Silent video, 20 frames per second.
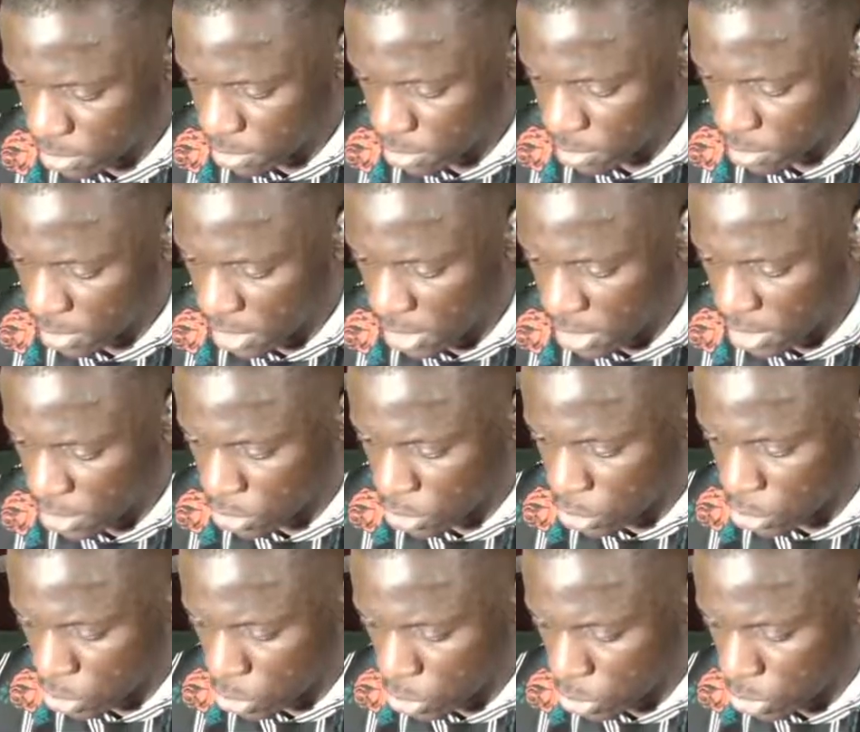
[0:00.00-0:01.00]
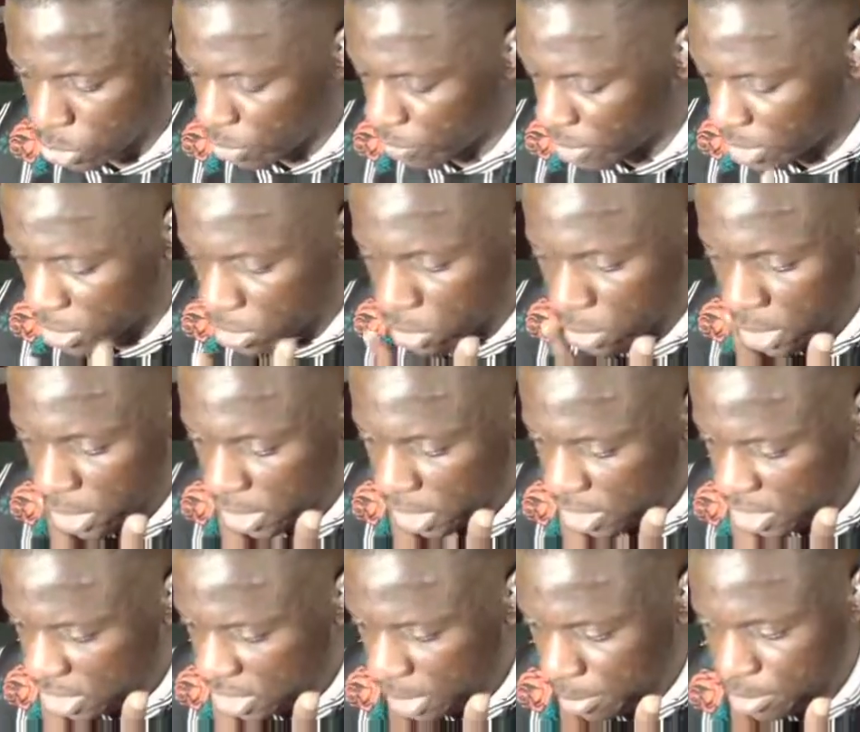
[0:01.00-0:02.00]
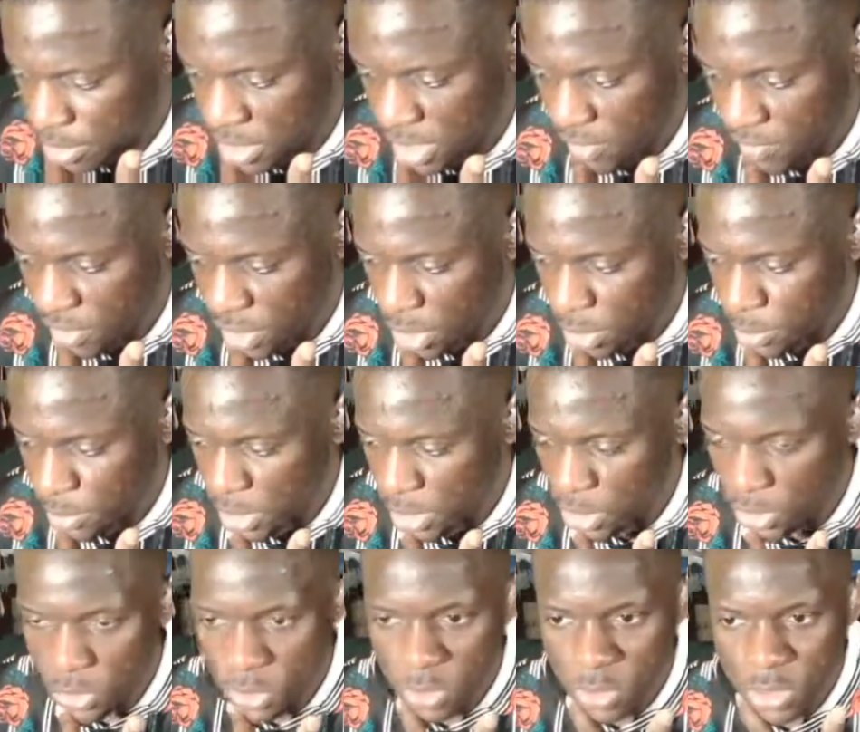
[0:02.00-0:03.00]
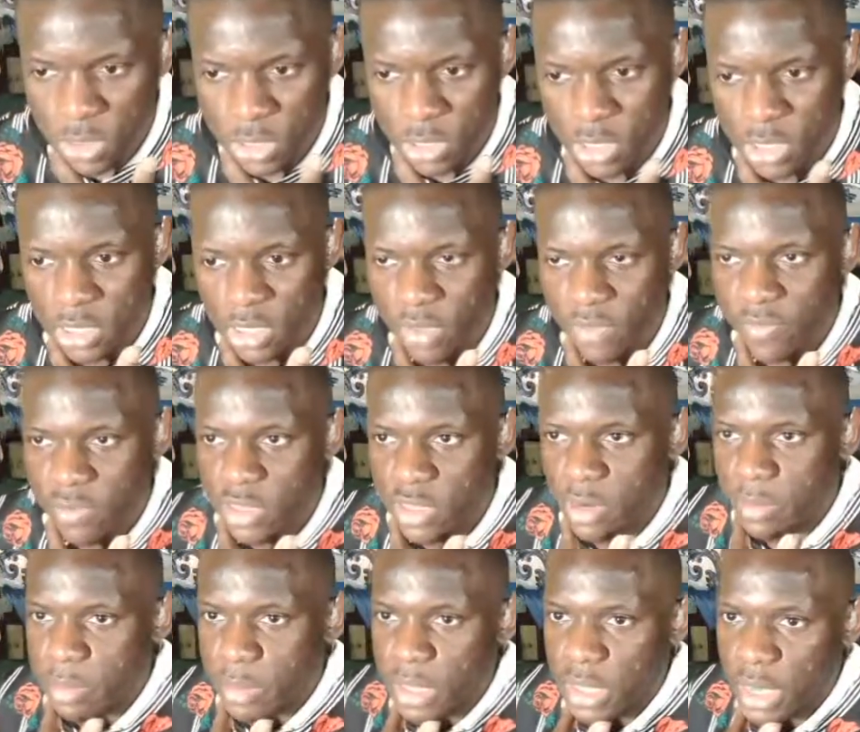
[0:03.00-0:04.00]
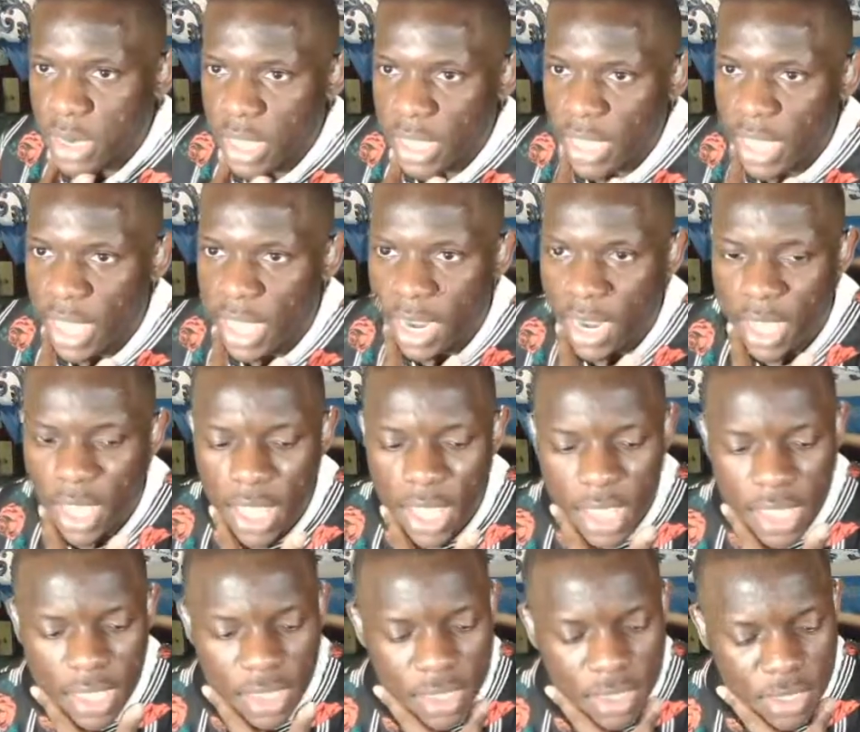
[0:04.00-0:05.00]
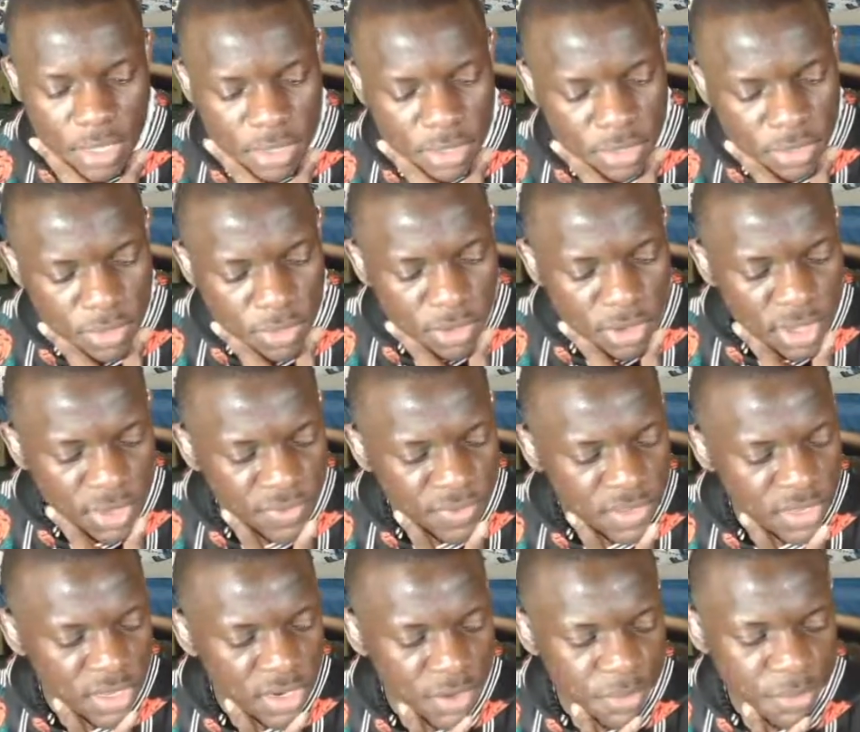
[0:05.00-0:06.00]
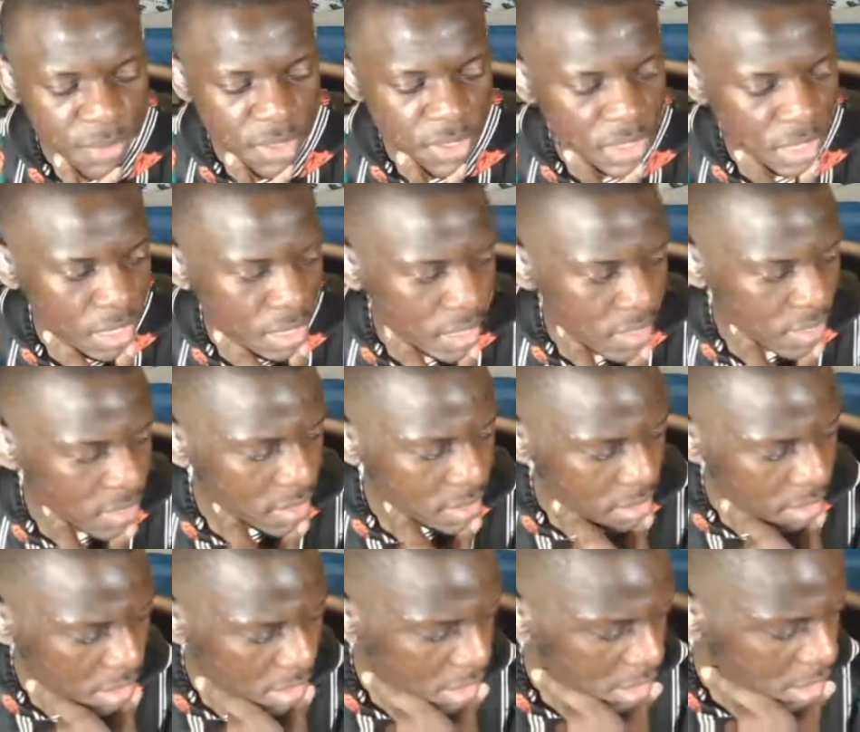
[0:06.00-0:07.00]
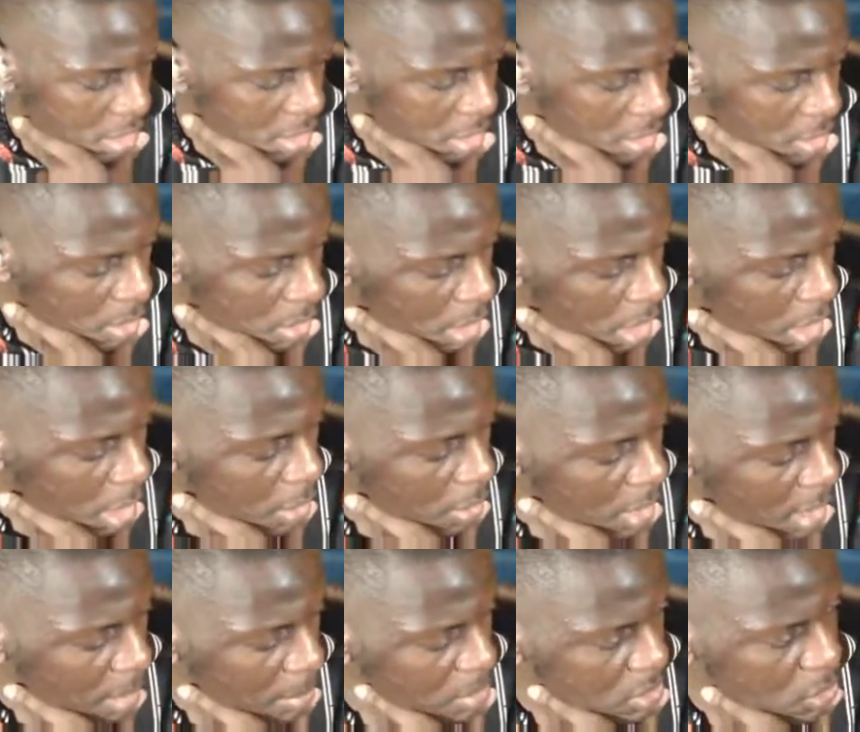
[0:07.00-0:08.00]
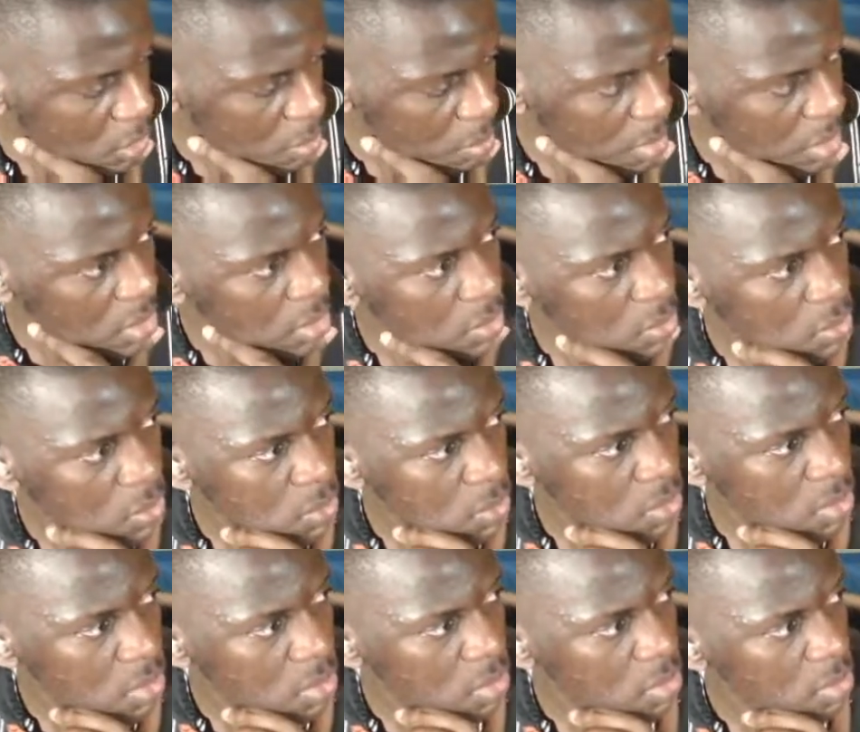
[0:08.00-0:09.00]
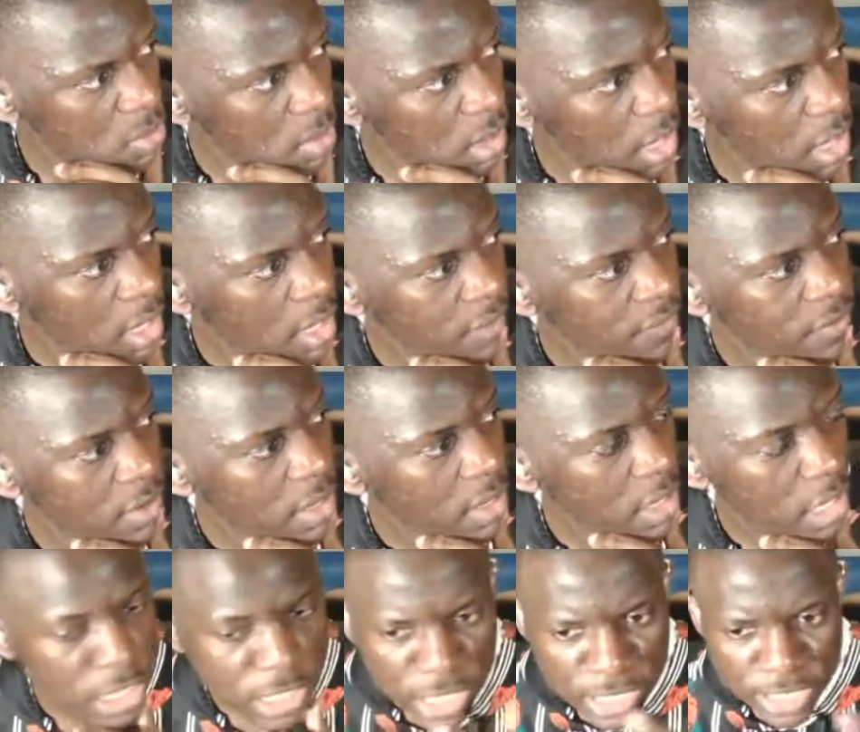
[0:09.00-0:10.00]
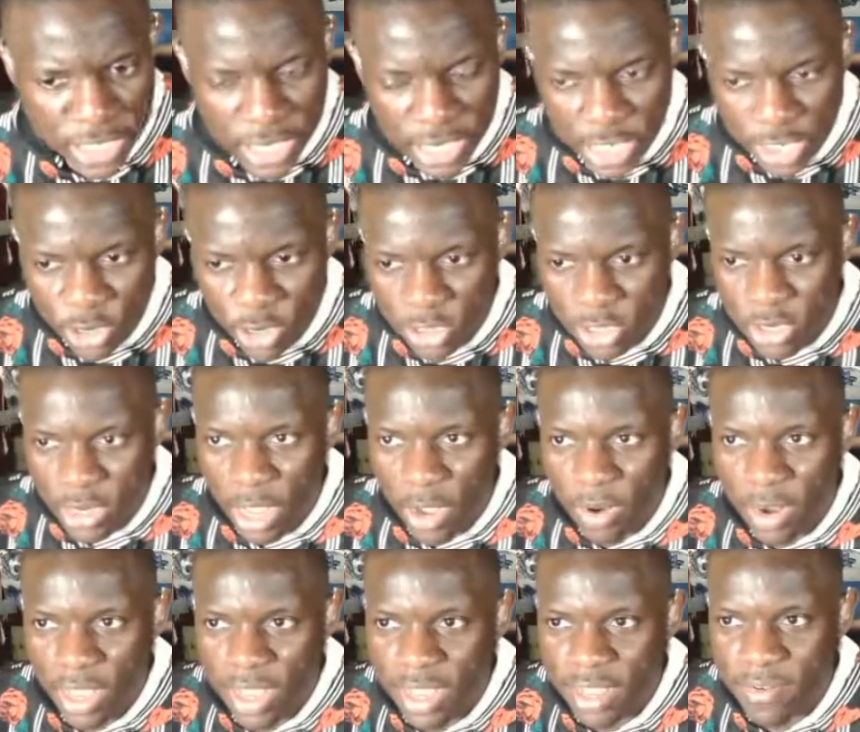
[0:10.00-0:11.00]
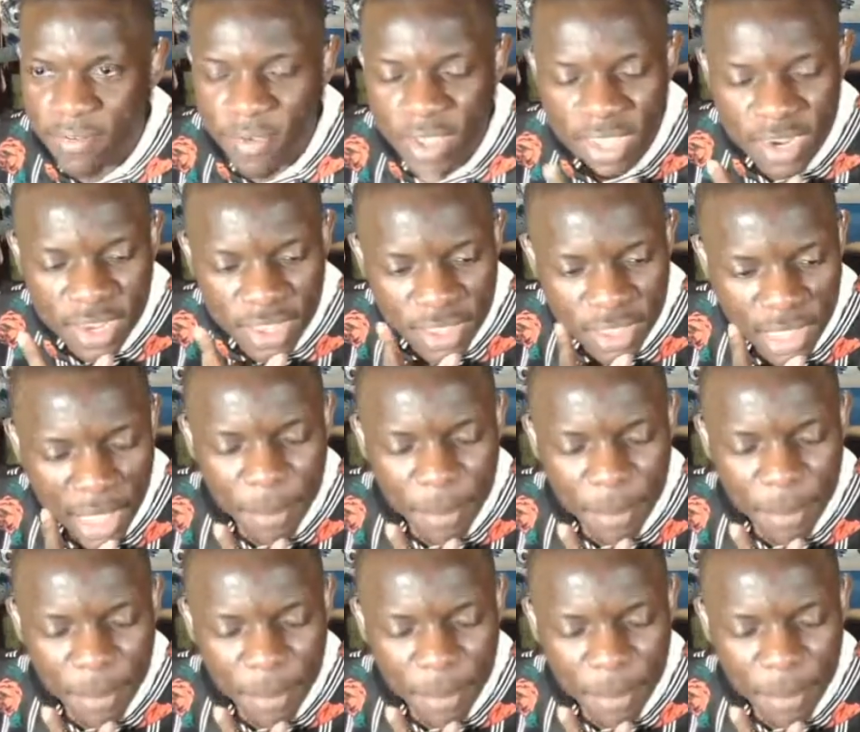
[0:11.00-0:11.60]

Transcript: Yeah, you're right though. Like, next chapter is definitely gonna be huge because if it's gonna be like allies or if it's gonna be like how cameras gonna be used, and because like the leaders are now like invading.